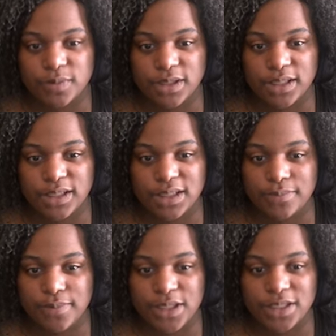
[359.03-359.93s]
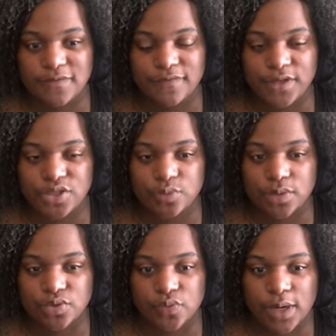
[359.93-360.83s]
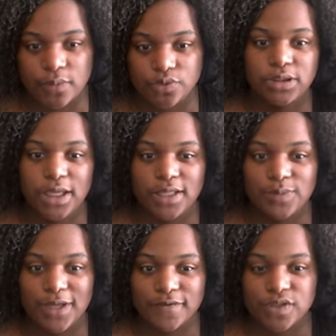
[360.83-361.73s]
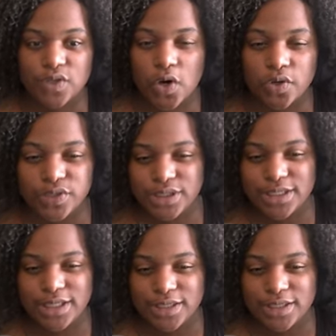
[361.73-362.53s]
but it can eat meat and fish while scrounging. And then we have Scarcity